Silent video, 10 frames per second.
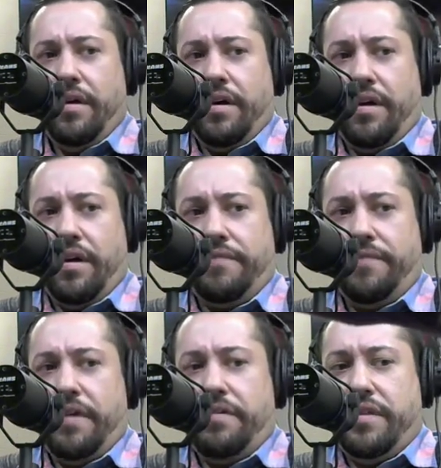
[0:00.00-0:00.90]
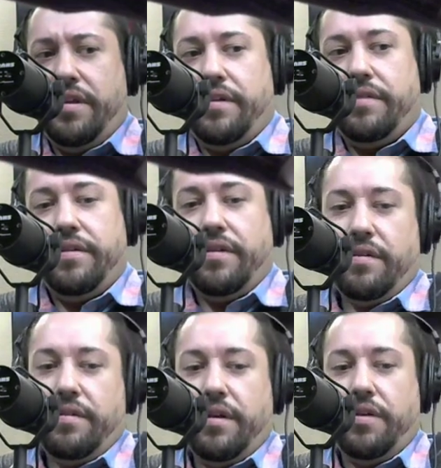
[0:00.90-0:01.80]
found that
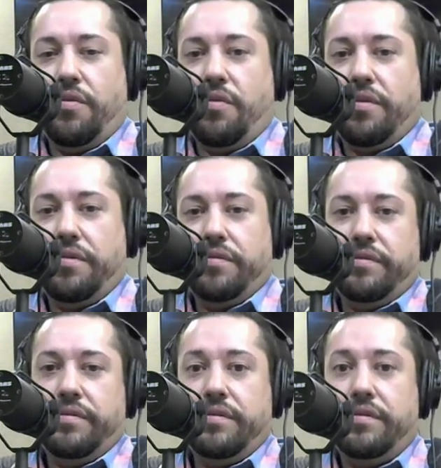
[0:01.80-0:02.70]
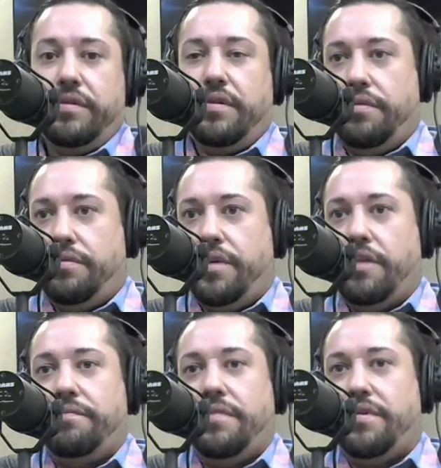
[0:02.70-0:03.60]
in order to
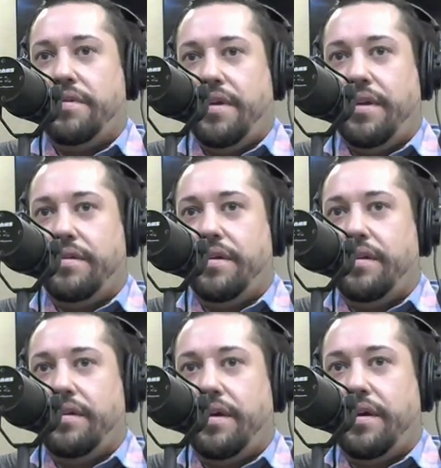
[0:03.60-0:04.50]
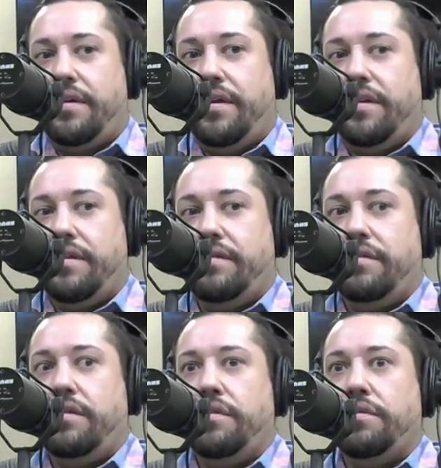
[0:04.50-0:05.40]
help me stay clean, I needed
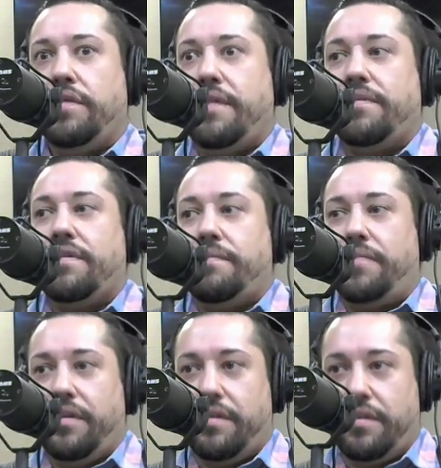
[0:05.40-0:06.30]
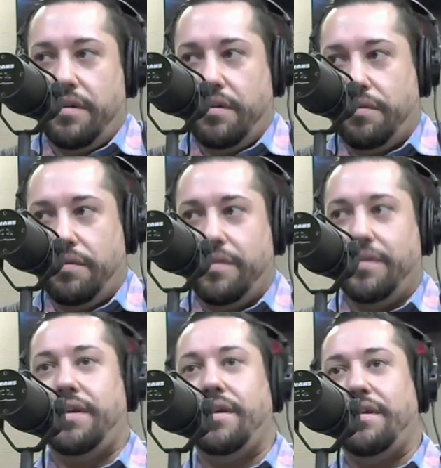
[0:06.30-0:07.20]
to have something to do.
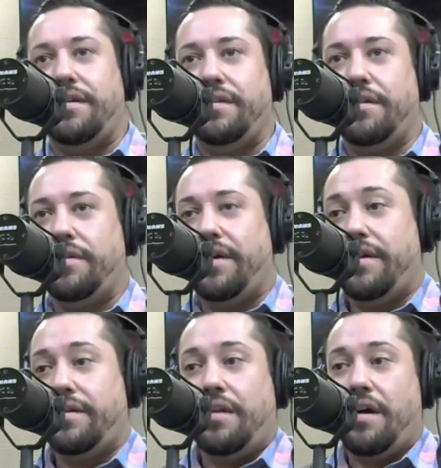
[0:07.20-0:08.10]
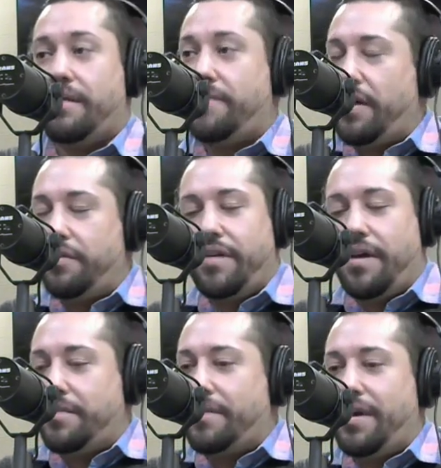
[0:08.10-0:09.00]
And I had a lot of idle time
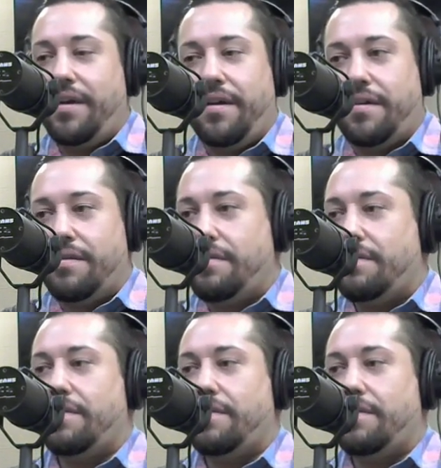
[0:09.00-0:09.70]
on my hands.